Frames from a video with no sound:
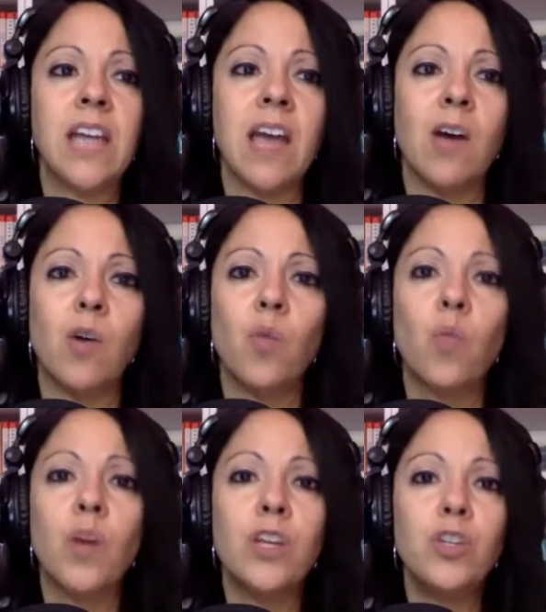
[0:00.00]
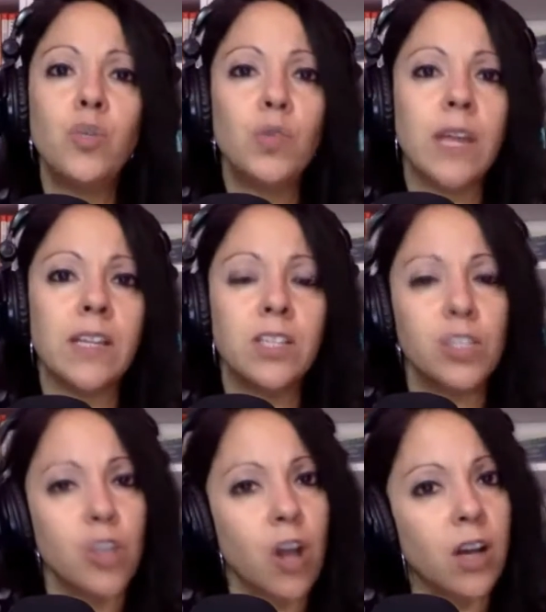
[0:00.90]
out what you like to
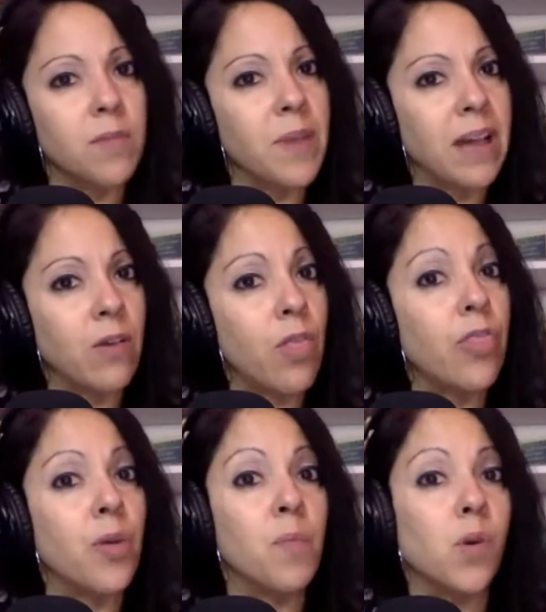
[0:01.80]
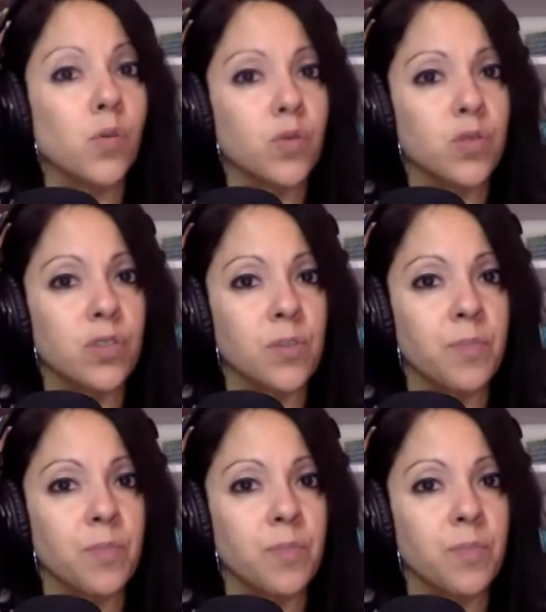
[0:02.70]
talk about the most.